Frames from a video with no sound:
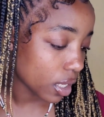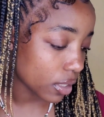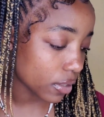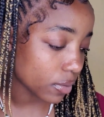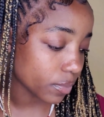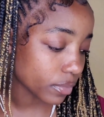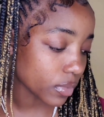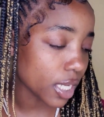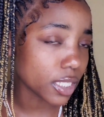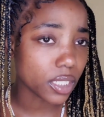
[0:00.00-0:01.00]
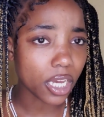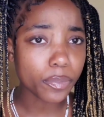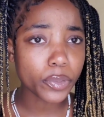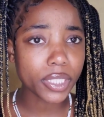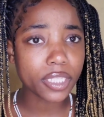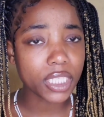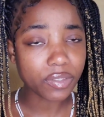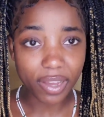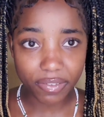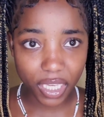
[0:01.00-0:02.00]
Um, and come with at
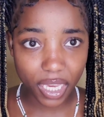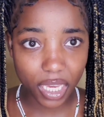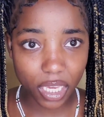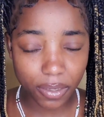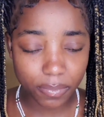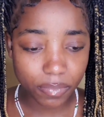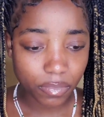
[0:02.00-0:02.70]
least 5k